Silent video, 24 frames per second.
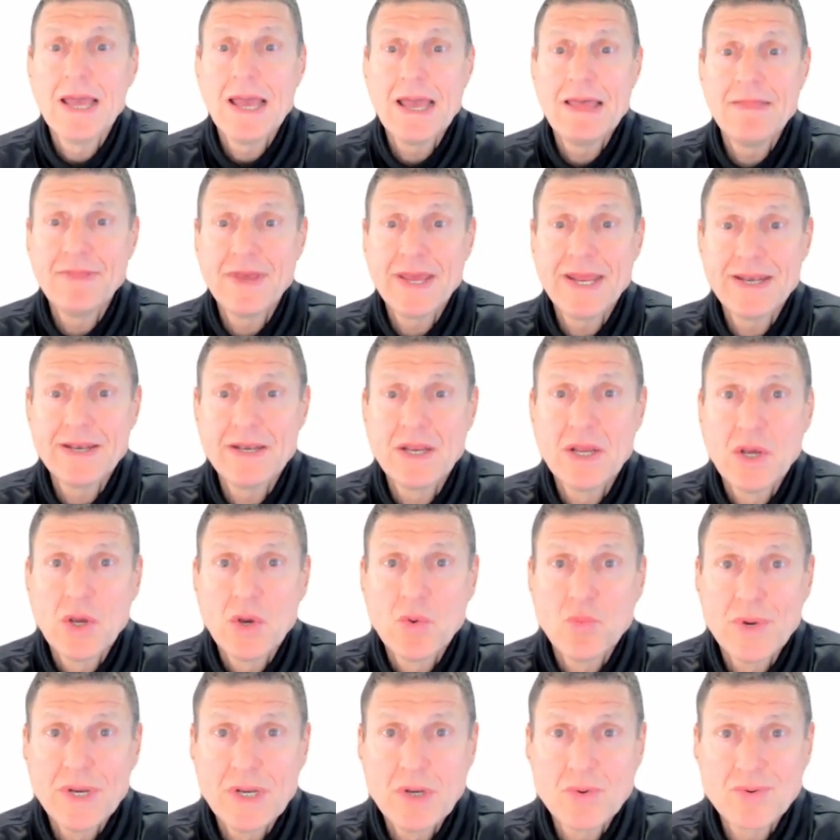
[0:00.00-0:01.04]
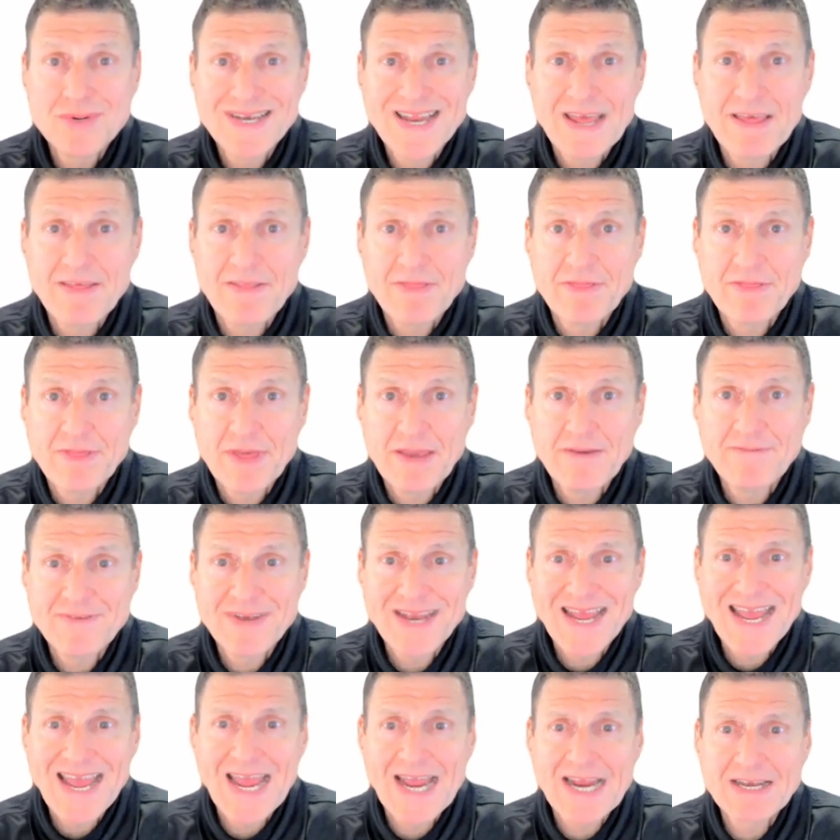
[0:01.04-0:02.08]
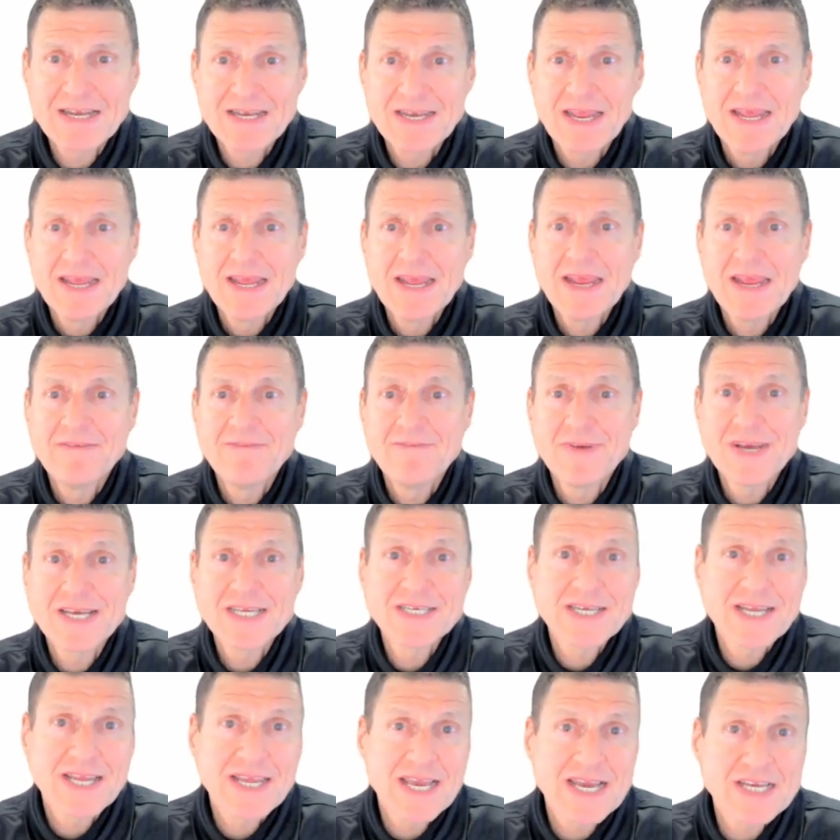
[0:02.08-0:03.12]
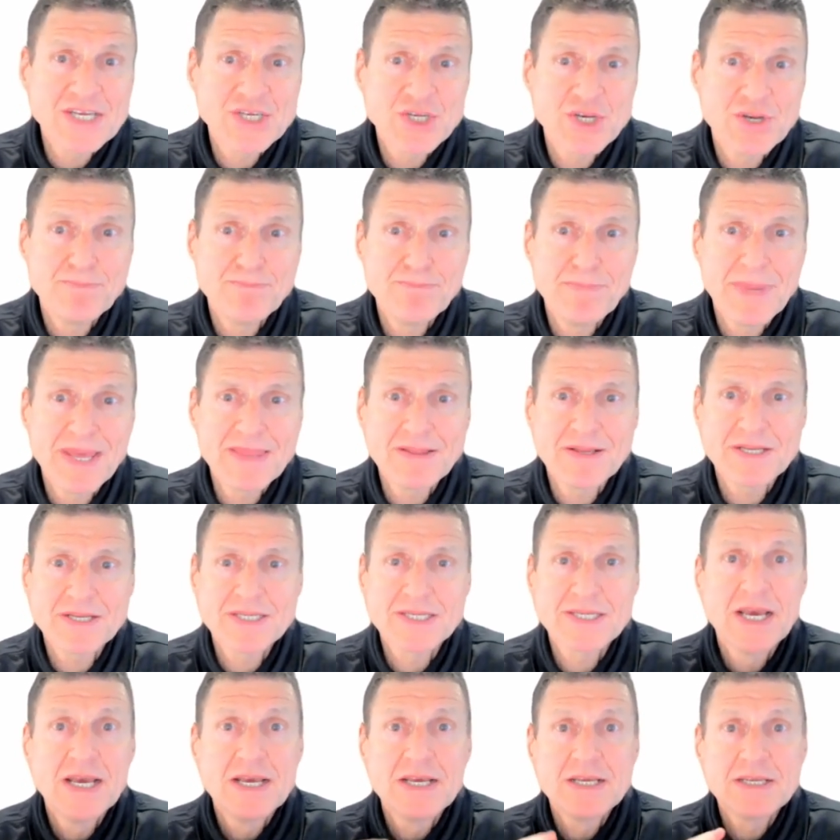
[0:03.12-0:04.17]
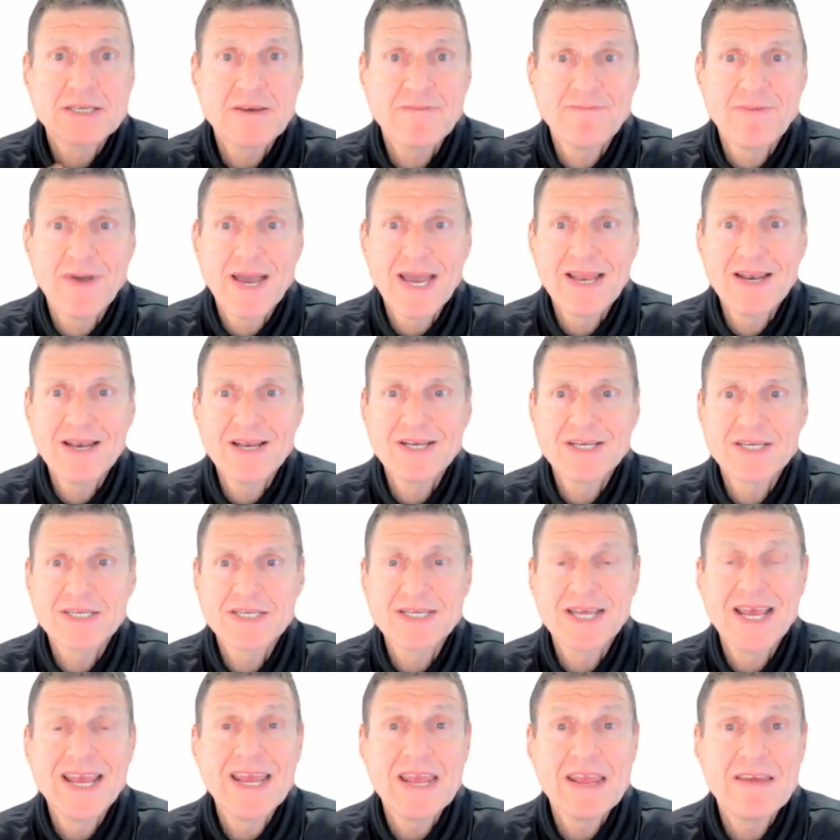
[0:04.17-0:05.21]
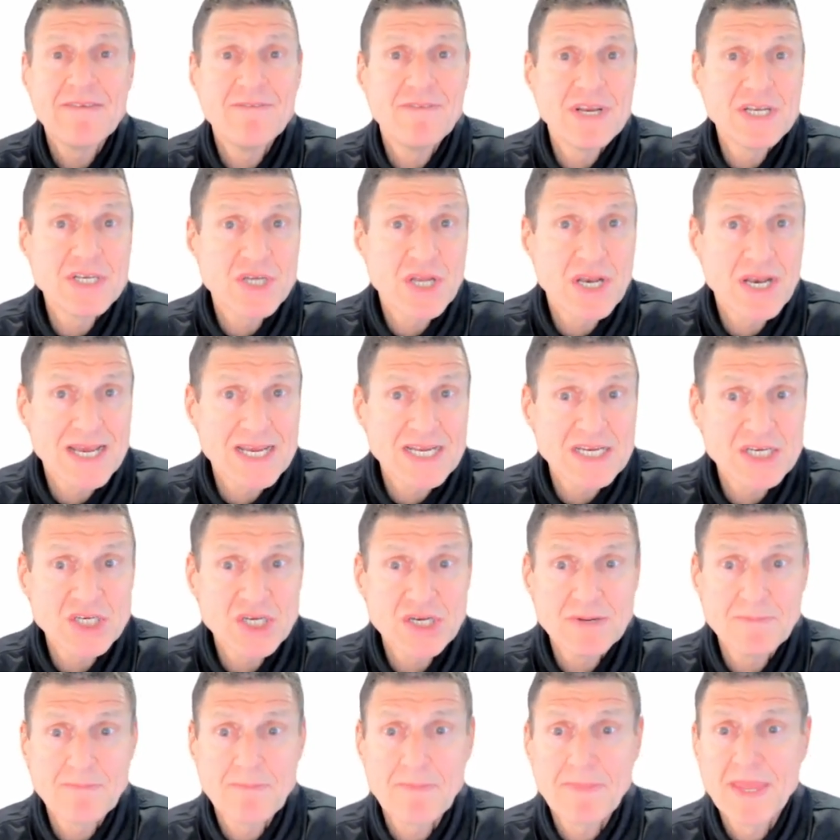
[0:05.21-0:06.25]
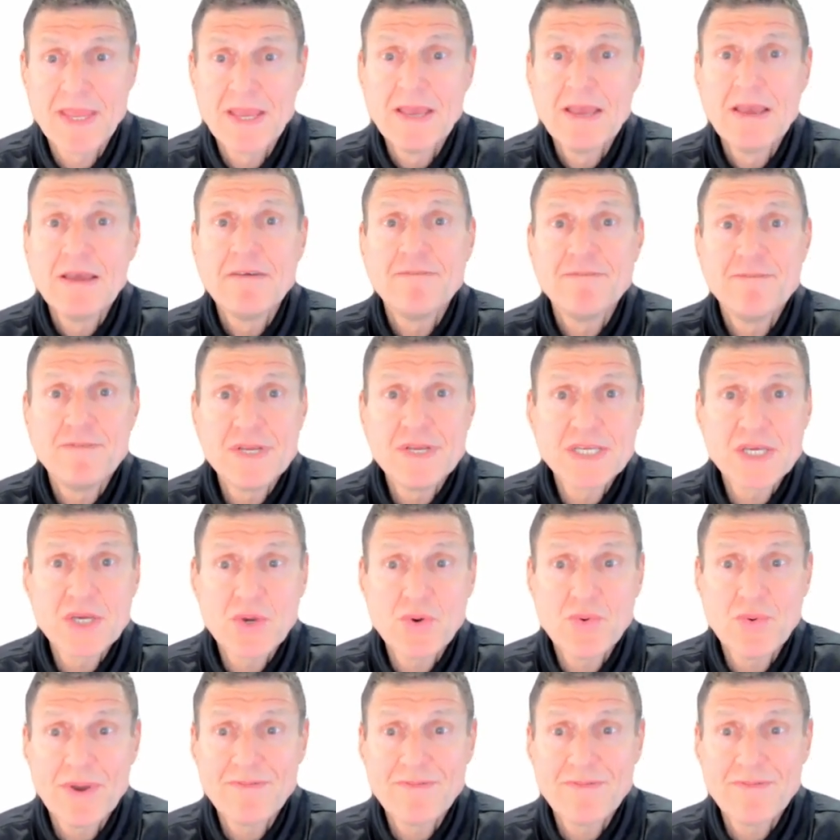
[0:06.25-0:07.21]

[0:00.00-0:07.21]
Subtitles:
And then we looked at theft act investigation methods, surveillance, invigilation, physical